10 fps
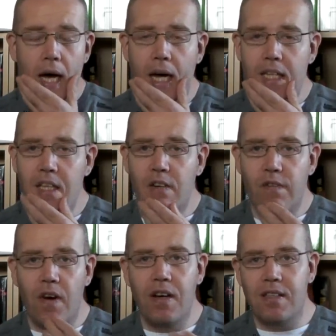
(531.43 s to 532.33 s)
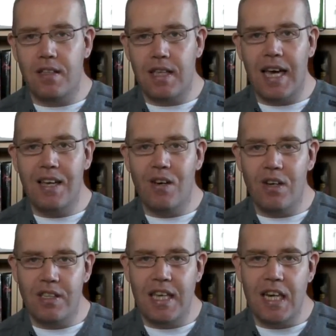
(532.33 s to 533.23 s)
I did find that the AI
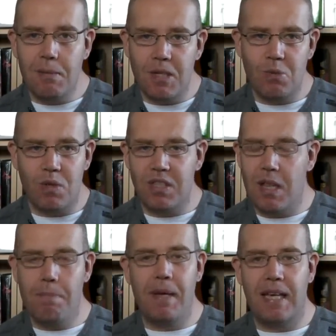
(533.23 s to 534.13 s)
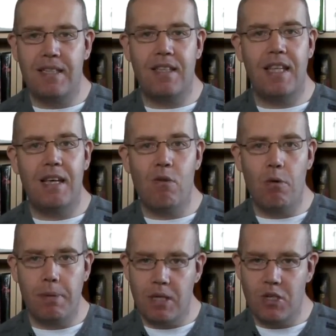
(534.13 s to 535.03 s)
on the enemies wasn't the best and they were a
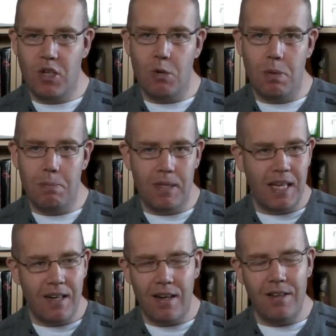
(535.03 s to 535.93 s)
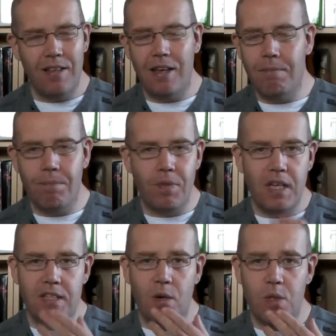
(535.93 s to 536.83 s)
bit stupid. But then, you know,
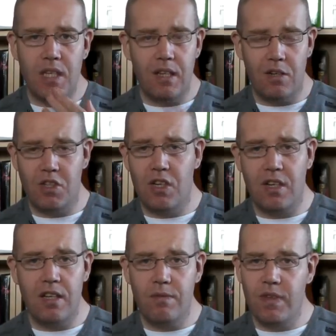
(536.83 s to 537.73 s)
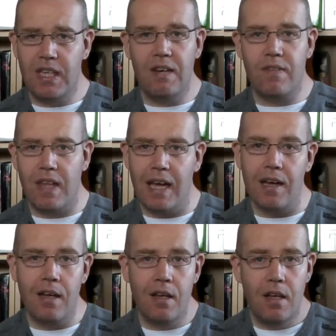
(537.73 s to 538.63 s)
it's old technology. I can forgive that.
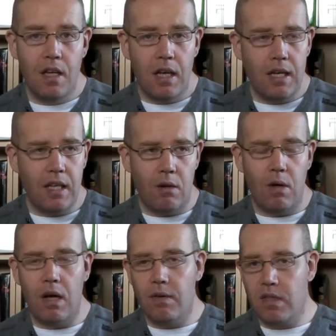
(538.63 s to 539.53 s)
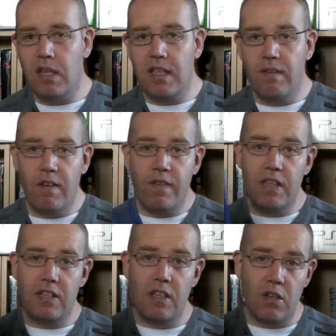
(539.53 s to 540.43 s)
You know, I definitely think
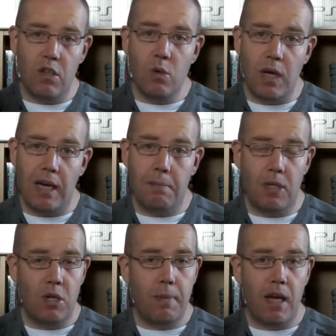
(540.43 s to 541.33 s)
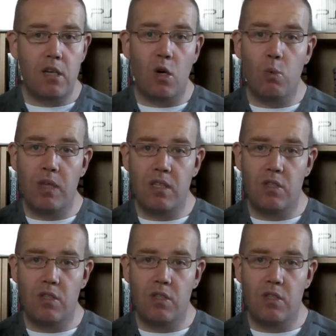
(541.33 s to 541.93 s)
this needs a new game. They should make a Cold Winter